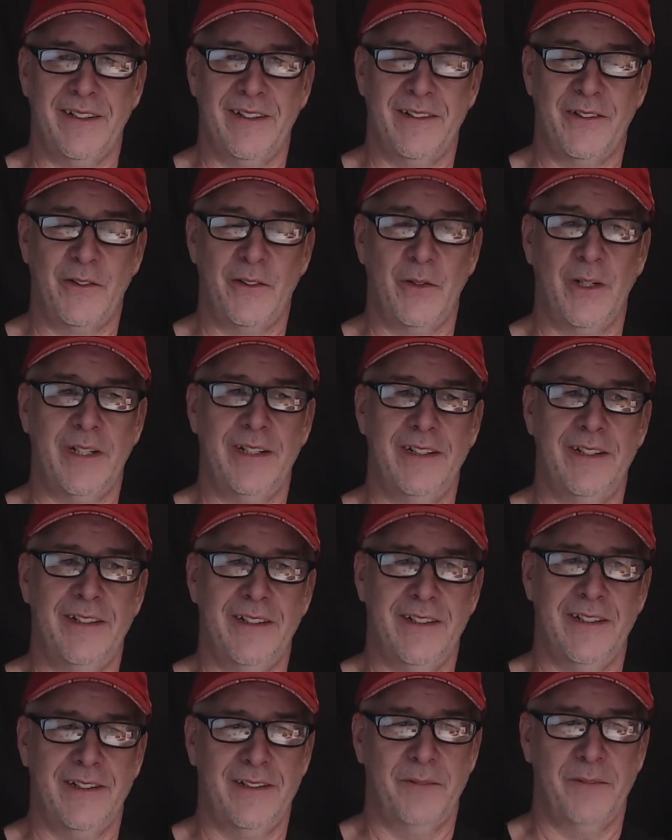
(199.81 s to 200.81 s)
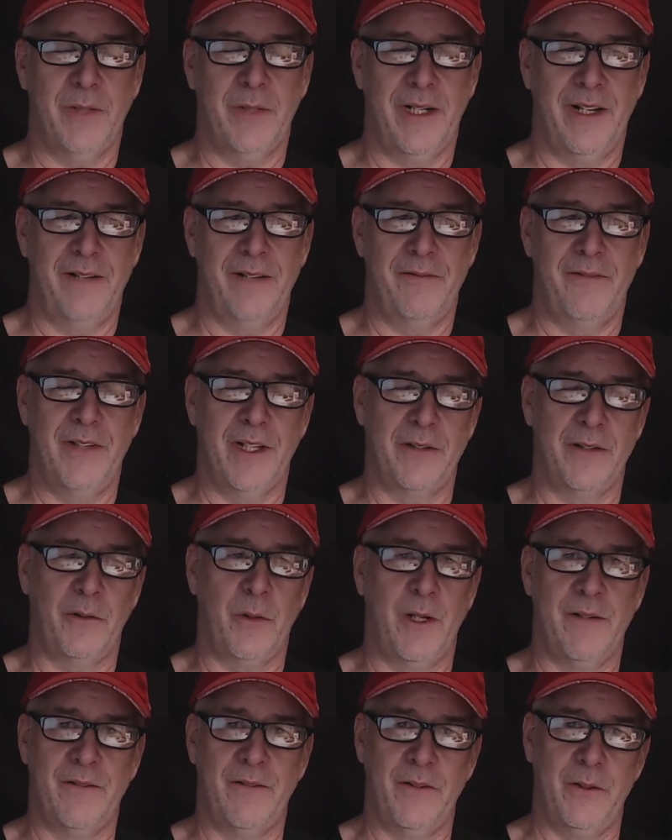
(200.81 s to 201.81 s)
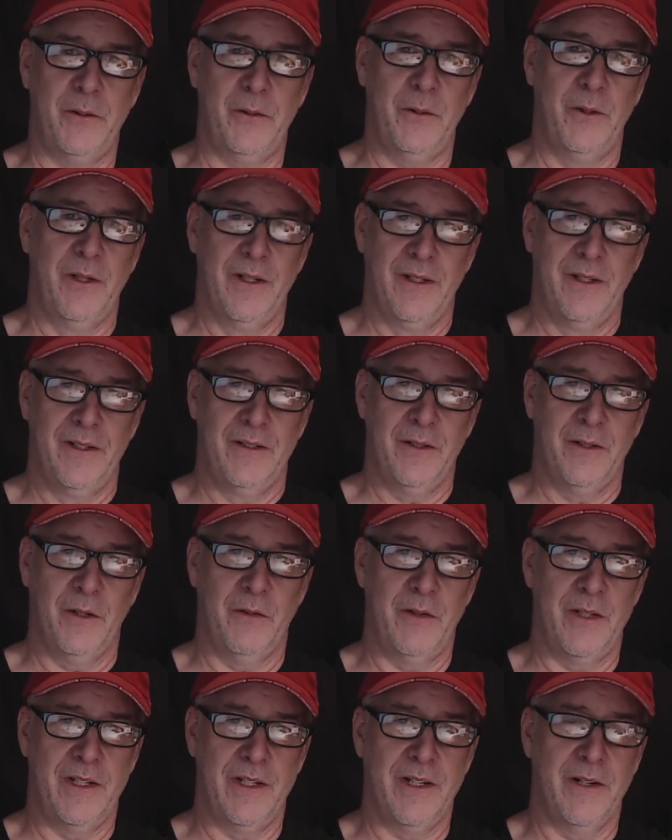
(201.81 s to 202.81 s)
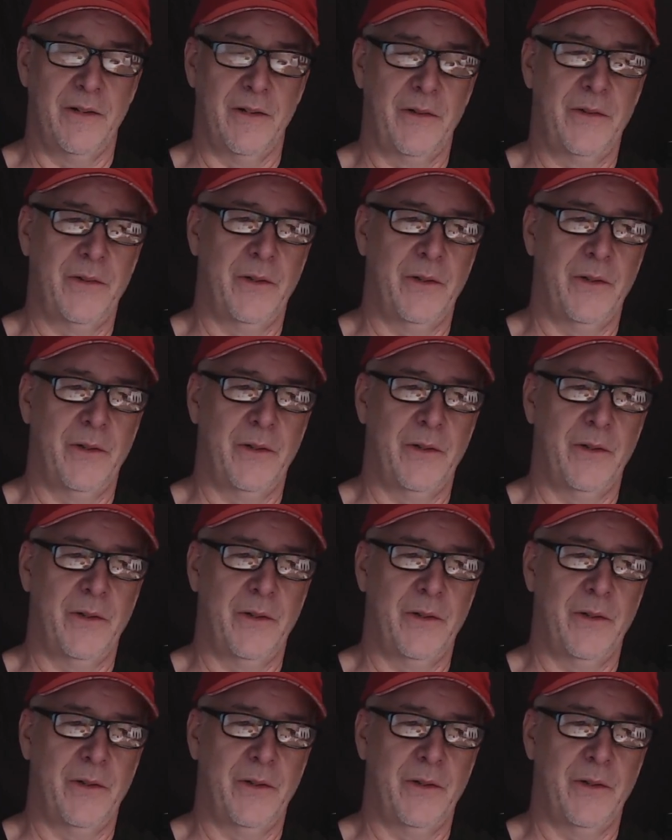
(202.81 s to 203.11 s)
It's tricky, and, but I've done quite a few over the years.